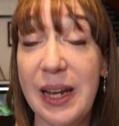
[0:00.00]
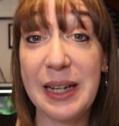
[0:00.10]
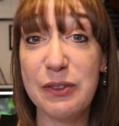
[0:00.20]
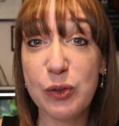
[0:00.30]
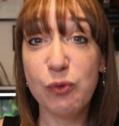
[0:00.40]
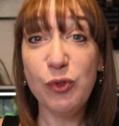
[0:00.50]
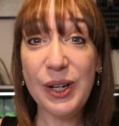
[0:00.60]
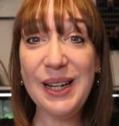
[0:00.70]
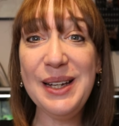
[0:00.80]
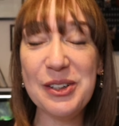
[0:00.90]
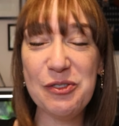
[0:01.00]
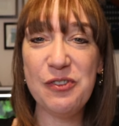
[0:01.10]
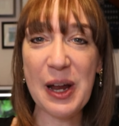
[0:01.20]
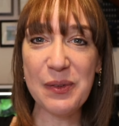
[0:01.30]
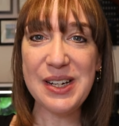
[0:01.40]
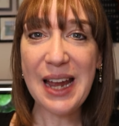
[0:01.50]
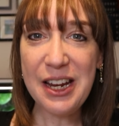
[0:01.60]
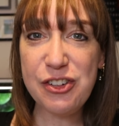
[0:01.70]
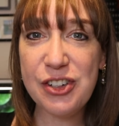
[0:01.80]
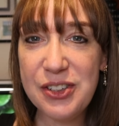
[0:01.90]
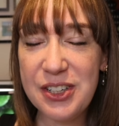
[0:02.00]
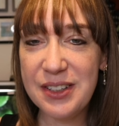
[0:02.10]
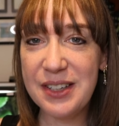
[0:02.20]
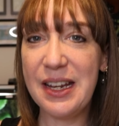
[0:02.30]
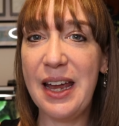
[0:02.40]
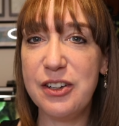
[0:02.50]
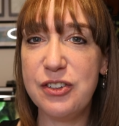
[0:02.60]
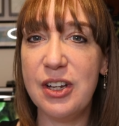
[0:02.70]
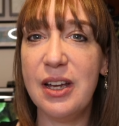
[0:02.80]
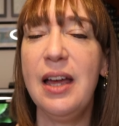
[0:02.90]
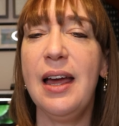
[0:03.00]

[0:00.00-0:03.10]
gives a really good variation to the texture